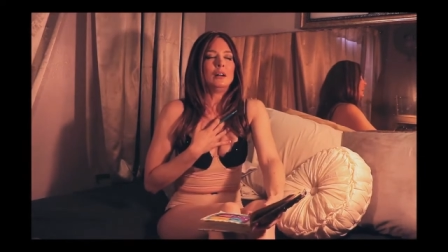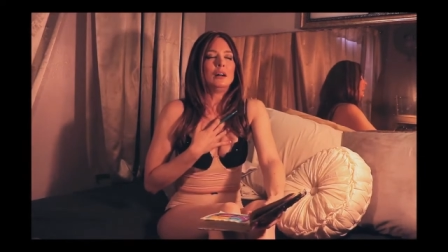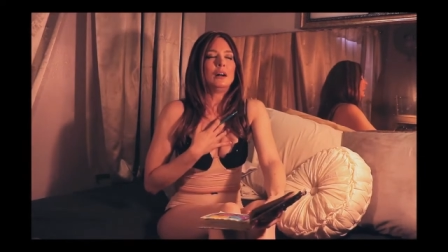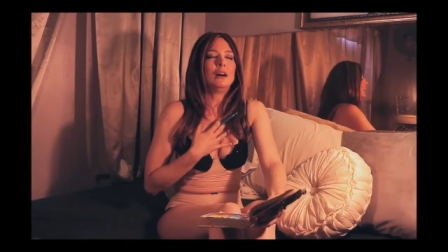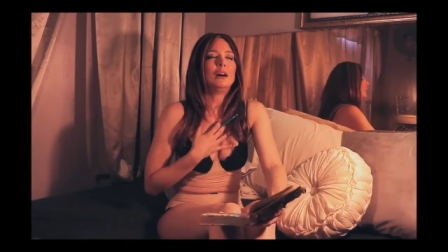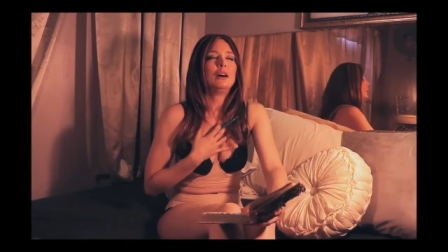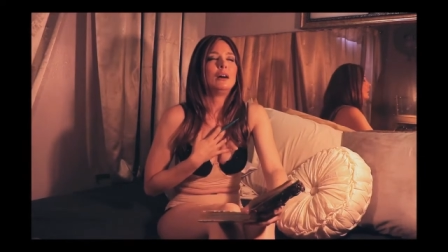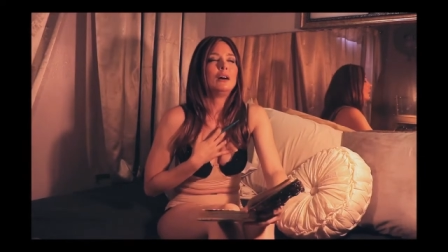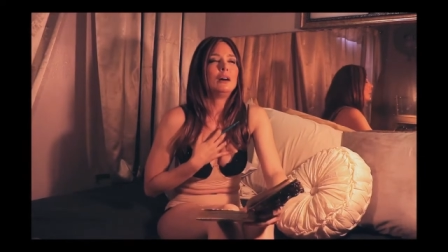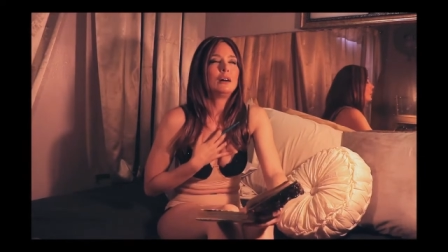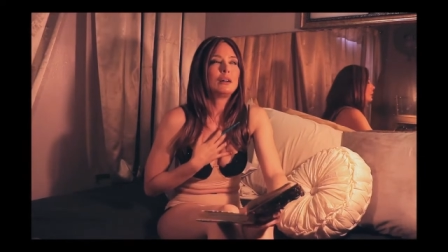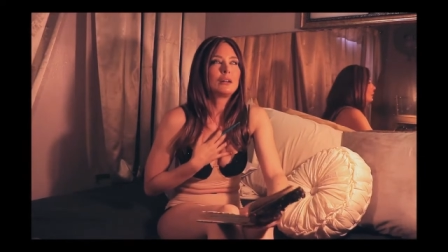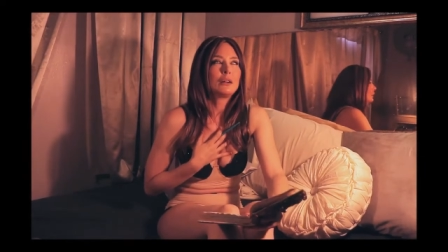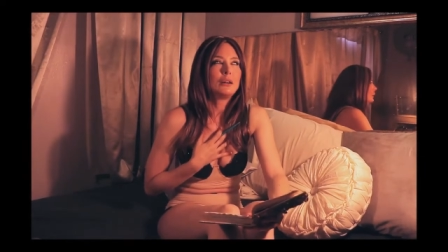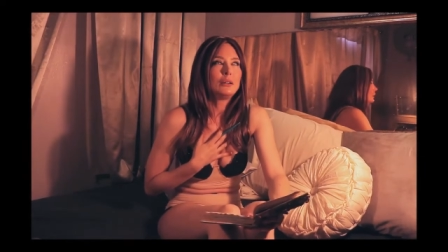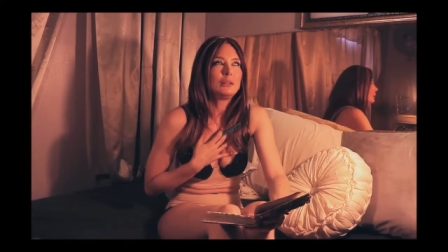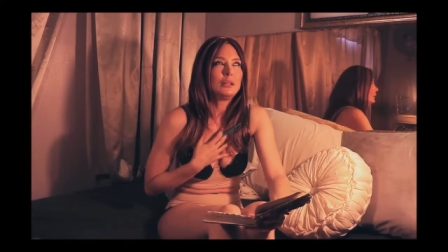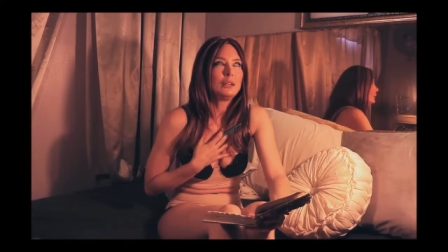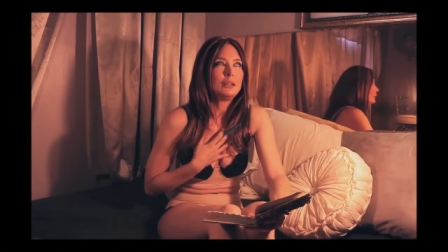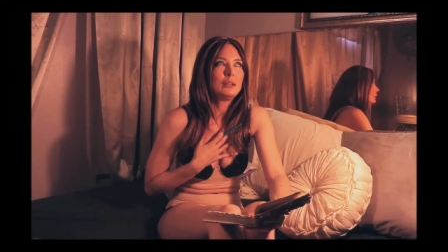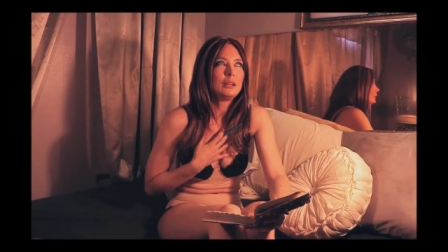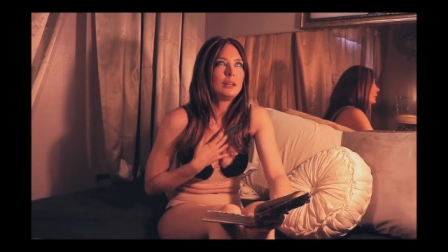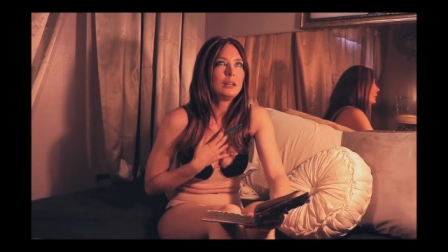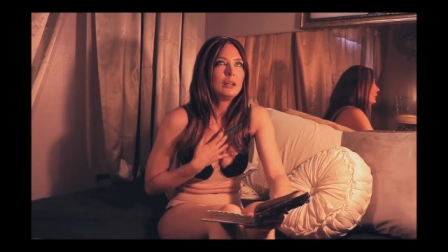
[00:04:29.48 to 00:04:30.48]
Oh,
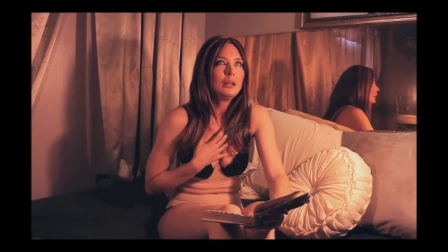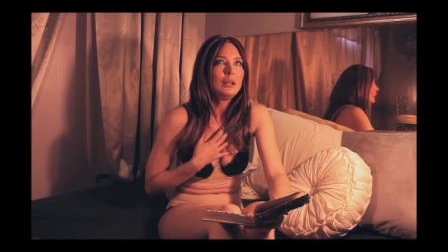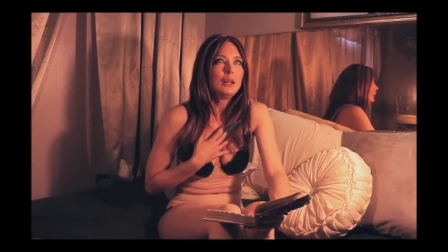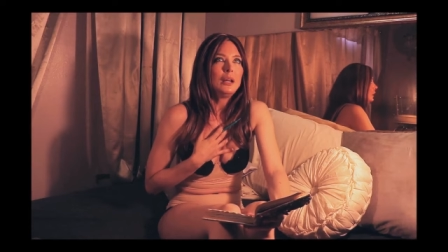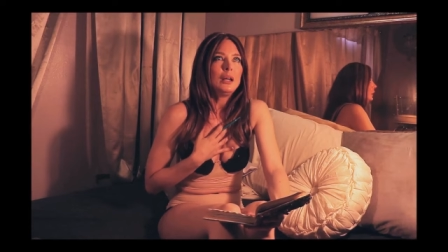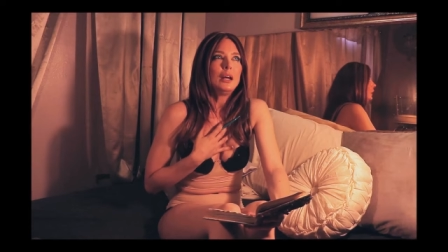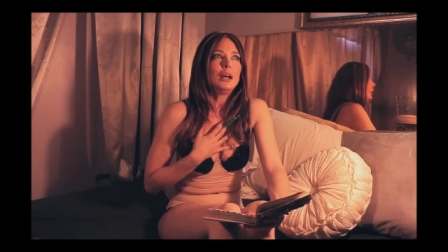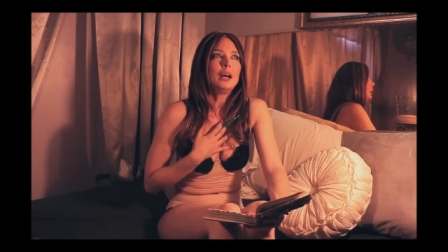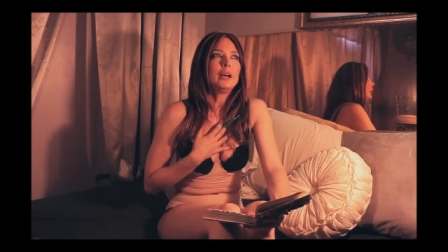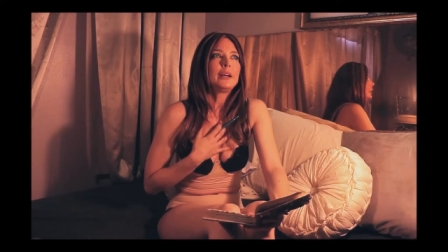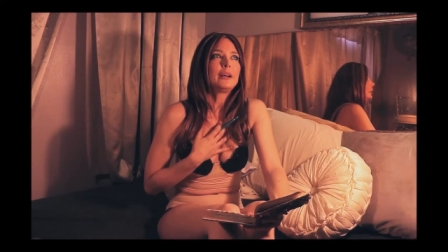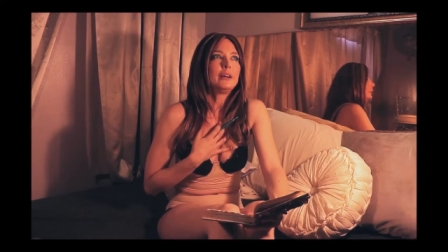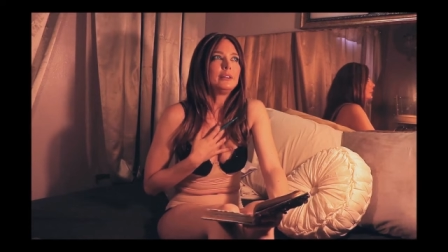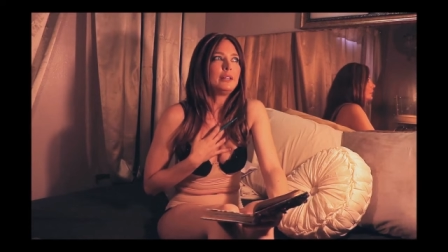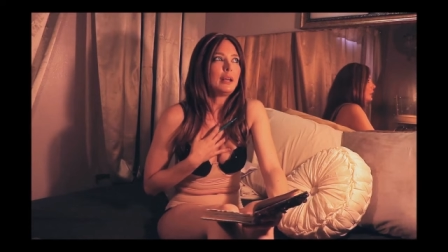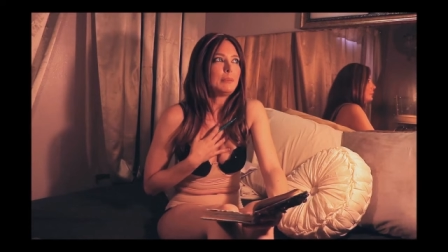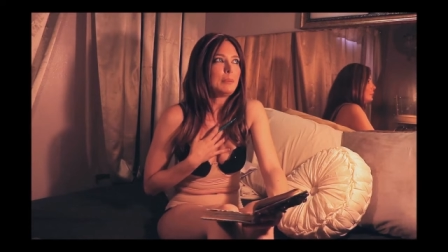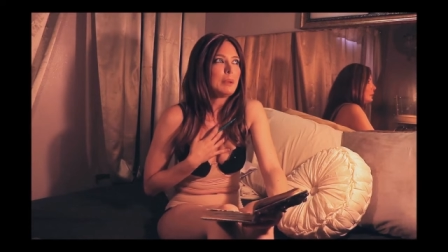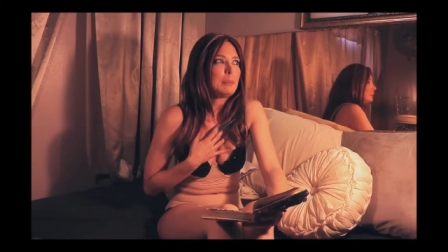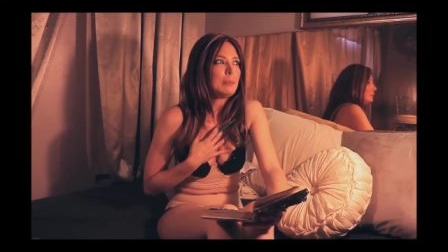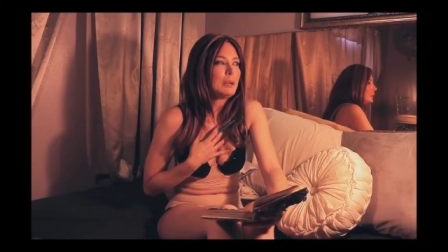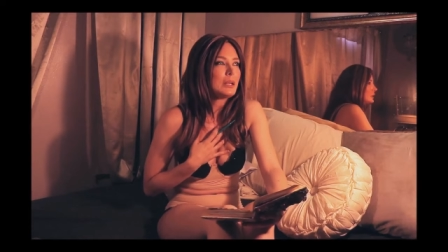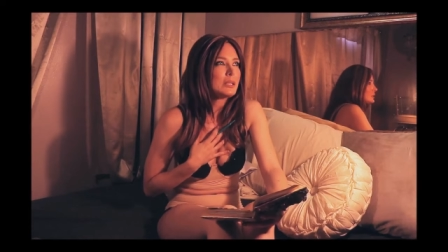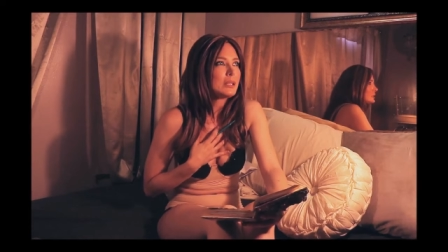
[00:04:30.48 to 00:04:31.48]
good. It, I got
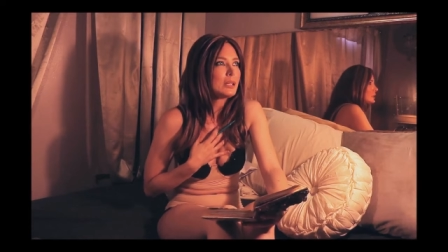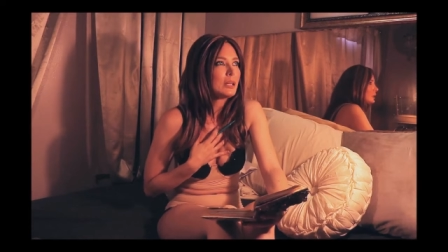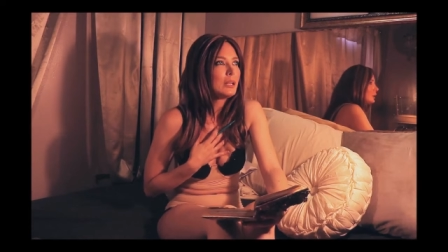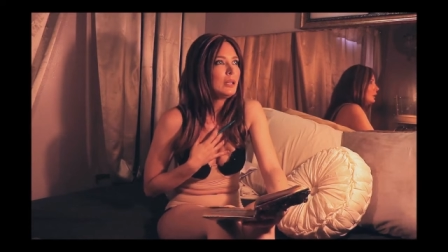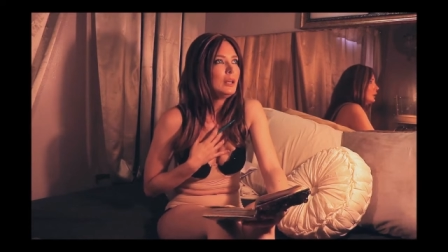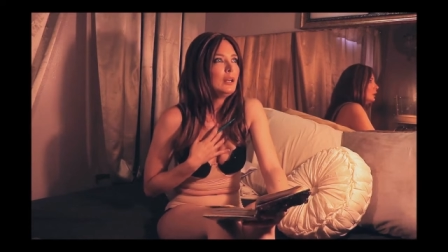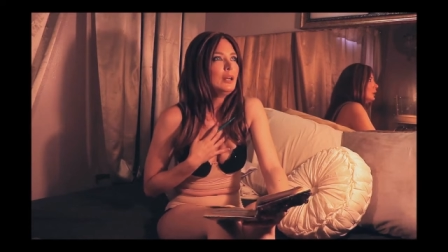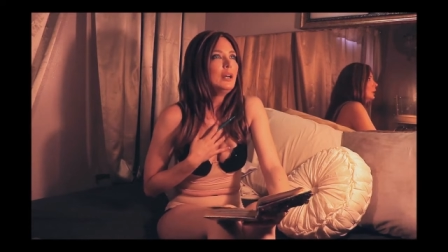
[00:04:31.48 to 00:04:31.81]
happy place.